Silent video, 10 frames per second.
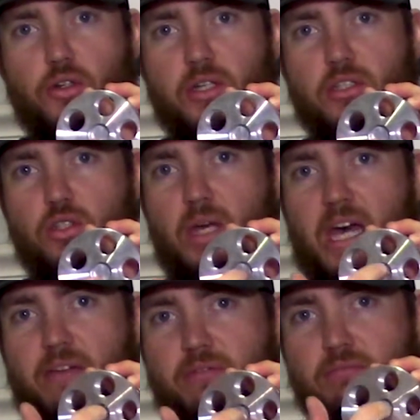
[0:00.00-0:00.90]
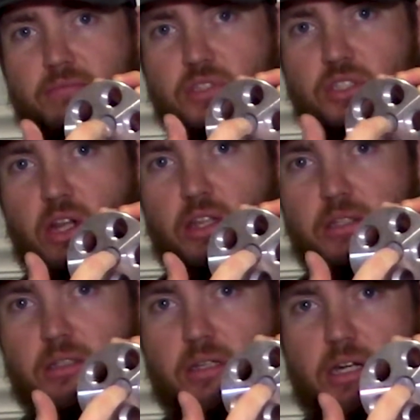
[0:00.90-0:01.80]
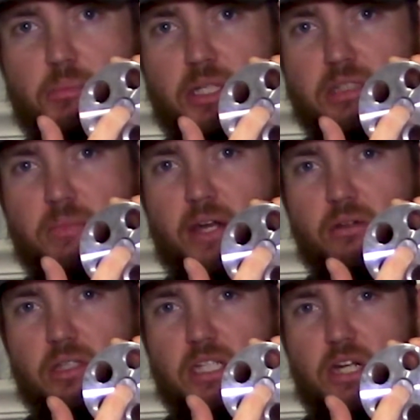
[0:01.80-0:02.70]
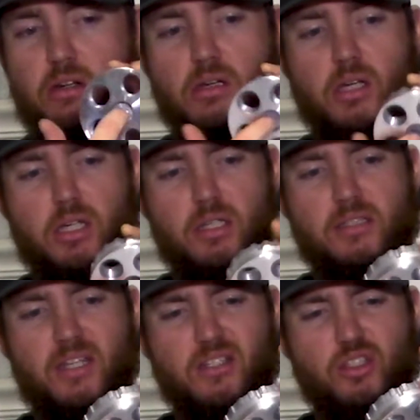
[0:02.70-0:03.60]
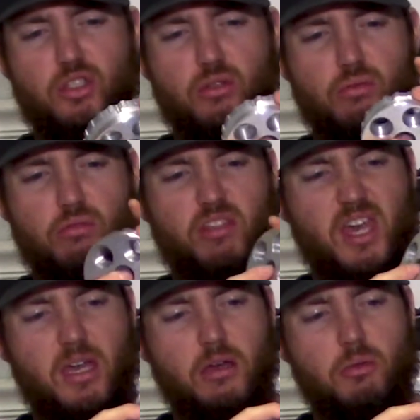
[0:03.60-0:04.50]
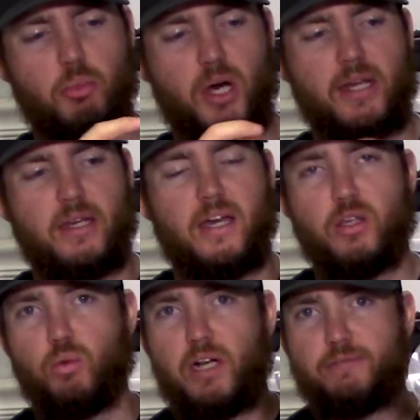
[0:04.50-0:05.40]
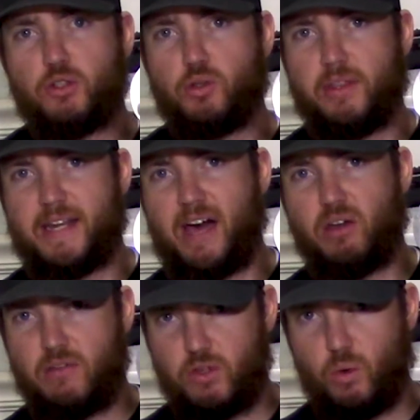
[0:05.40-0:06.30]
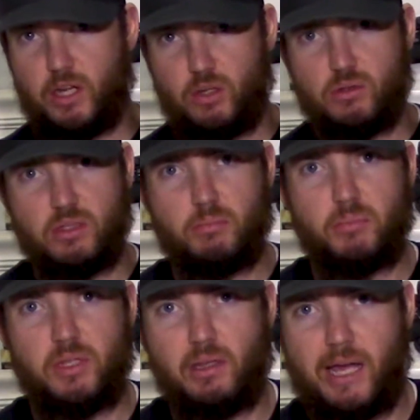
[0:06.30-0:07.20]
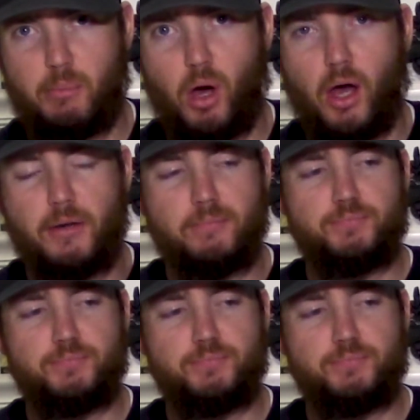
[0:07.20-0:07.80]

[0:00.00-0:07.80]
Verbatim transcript: turrets do have solid uh, piece of metal in here. It's not too thick, but uh, you will have to drill that out if you want to use the, the light pod.